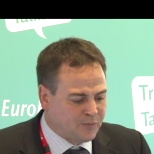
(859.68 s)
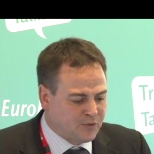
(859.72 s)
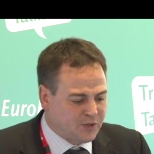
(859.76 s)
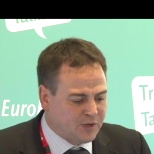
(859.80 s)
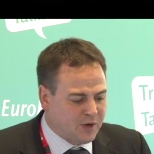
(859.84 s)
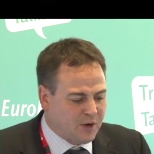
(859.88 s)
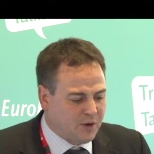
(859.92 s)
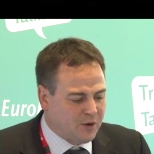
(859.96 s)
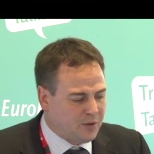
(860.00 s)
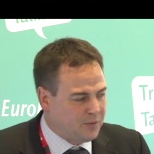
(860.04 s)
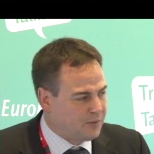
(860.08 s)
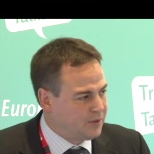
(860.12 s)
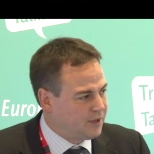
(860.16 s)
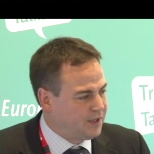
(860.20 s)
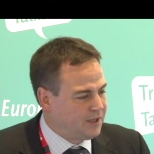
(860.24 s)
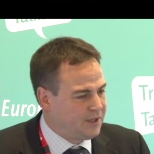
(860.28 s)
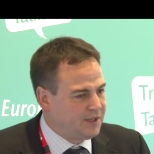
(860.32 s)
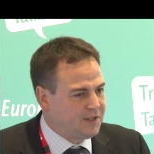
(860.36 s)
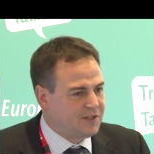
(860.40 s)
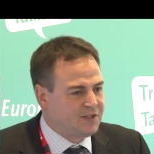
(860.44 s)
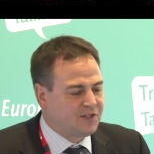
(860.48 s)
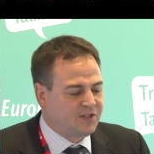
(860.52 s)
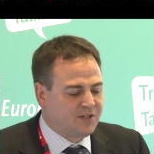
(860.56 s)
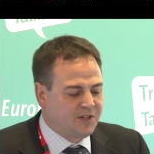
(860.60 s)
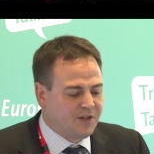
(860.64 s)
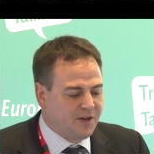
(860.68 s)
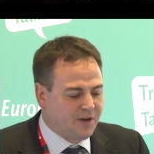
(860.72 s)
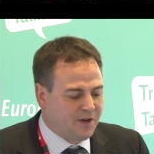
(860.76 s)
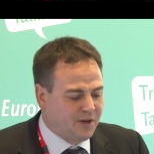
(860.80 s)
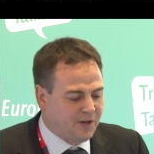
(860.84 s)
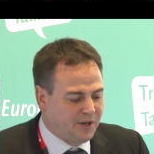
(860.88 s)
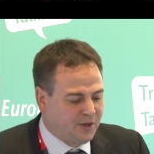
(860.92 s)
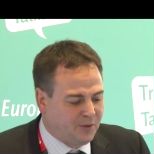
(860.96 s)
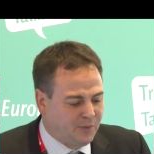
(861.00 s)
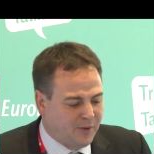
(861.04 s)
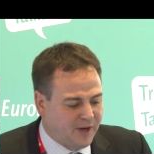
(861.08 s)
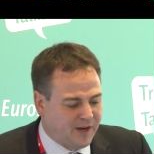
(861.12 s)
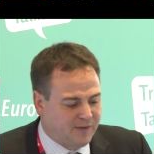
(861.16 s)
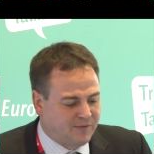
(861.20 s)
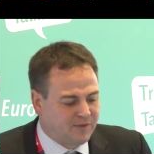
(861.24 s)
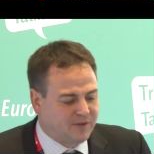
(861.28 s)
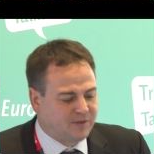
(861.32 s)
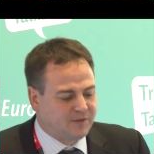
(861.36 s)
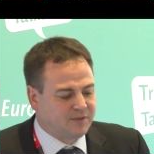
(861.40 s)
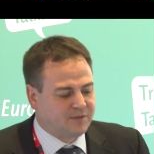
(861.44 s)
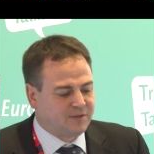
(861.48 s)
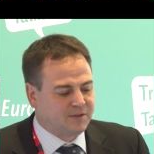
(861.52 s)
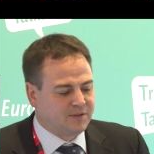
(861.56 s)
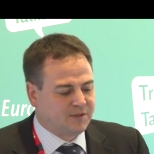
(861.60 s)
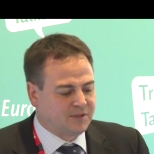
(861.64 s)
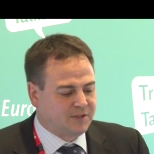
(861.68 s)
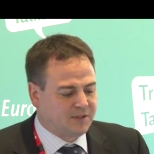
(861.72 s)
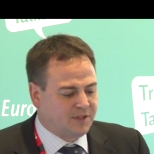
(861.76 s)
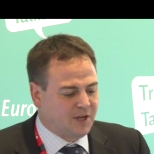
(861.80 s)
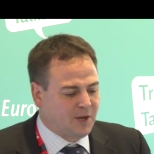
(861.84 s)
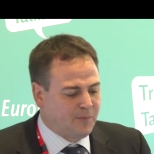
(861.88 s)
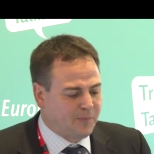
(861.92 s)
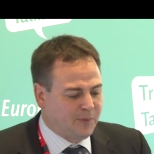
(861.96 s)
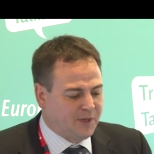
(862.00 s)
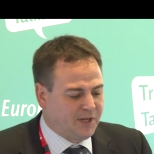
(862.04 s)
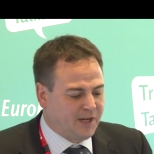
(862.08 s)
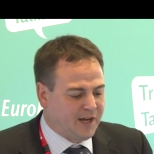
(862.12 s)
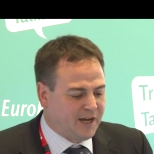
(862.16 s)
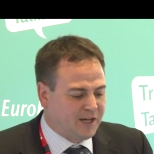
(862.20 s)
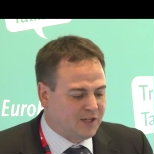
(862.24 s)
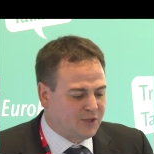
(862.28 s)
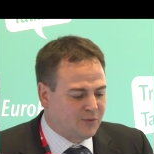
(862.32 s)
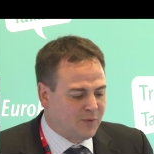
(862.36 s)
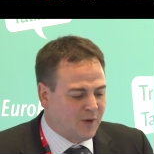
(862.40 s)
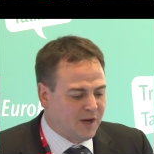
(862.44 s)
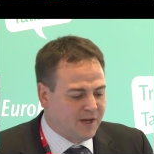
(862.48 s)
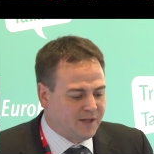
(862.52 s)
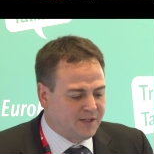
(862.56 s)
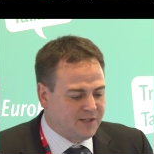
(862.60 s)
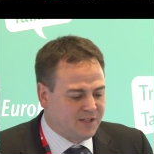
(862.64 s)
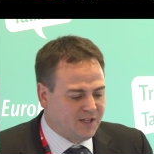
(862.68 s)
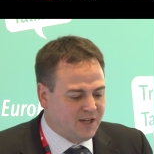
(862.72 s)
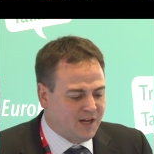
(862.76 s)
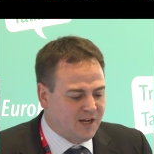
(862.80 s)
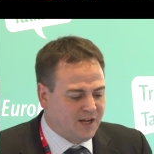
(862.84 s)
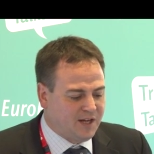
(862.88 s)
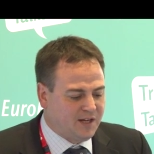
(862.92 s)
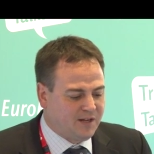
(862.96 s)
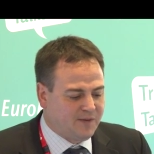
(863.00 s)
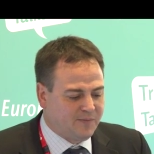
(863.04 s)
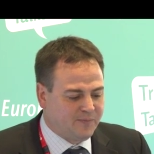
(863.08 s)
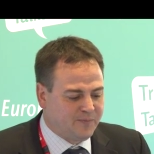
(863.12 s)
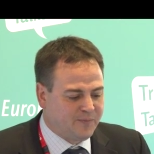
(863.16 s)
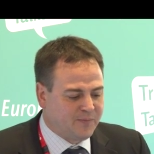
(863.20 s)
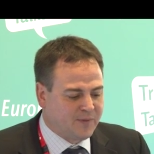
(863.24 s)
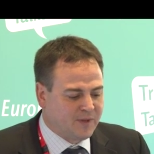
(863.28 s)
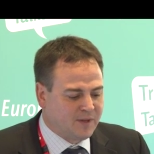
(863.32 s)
So in this scenario, we have company XYZ,